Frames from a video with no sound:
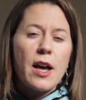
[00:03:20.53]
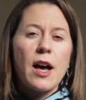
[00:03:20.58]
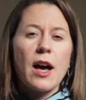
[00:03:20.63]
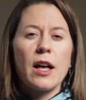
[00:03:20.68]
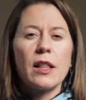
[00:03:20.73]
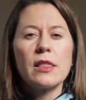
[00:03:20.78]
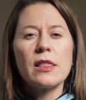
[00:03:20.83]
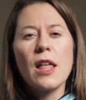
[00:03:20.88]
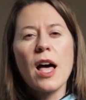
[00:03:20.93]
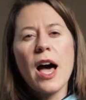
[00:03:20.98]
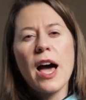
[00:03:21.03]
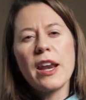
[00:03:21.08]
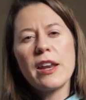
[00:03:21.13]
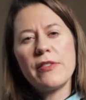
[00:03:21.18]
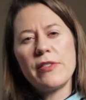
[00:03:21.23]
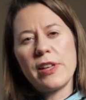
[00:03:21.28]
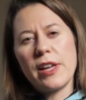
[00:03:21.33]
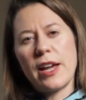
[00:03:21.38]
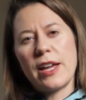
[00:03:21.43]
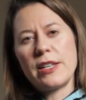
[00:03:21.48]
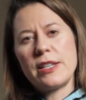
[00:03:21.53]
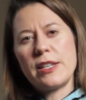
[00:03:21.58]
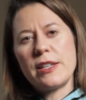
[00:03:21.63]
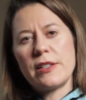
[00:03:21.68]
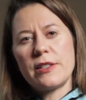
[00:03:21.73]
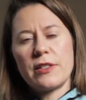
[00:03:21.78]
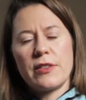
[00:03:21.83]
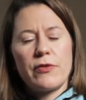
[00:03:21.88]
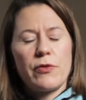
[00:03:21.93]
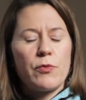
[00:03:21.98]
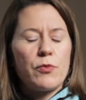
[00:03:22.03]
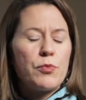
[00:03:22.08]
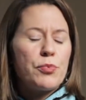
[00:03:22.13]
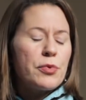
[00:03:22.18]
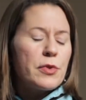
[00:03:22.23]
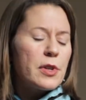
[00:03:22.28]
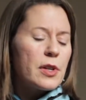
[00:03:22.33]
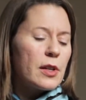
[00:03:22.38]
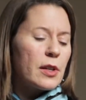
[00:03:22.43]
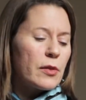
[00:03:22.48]
a lot of the ideas of
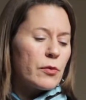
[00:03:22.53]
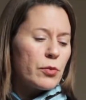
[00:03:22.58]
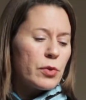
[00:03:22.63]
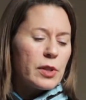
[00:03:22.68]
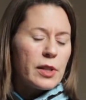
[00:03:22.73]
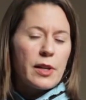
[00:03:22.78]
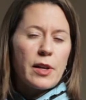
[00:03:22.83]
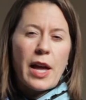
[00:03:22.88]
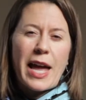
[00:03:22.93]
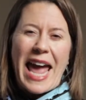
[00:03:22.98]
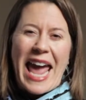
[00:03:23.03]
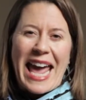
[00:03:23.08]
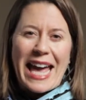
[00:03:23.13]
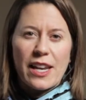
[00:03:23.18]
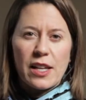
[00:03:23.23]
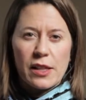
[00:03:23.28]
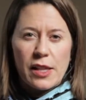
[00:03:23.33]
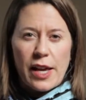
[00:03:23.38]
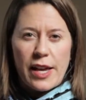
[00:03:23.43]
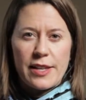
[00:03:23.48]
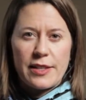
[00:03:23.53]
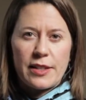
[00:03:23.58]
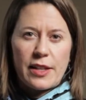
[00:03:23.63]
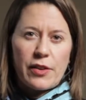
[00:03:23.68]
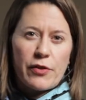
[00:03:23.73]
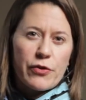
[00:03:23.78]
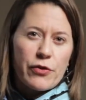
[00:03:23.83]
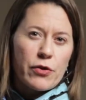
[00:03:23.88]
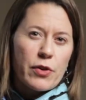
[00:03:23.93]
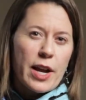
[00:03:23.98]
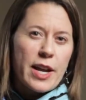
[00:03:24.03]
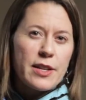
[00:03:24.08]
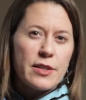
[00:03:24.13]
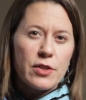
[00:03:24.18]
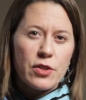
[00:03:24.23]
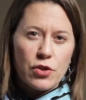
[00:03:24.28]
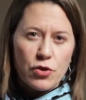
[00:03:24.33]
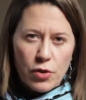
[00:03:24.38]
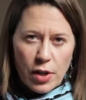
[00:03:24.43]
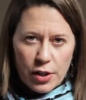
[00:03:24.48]
really analyzing phrase
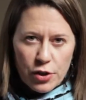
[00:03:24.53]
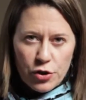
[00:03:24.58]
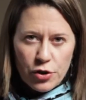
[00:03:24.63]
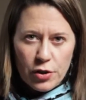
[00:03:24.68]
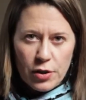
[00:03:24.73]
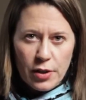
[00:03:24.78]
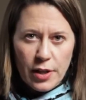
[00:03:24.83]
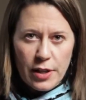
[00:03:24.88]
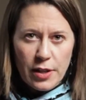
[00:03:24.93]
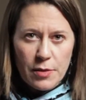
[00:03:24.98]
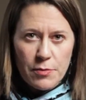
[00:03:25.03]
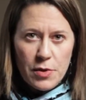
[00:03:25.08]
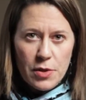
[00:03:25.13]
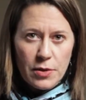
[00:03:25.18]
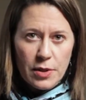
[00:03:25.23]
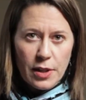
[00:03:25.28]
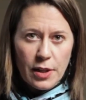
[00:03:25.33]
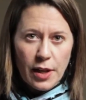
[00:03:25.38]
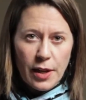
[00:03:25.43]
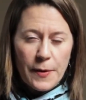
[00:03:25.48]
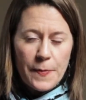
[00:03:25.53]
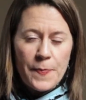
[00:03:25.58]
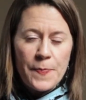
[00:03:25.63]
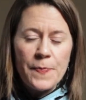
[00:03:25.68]
structure in the music,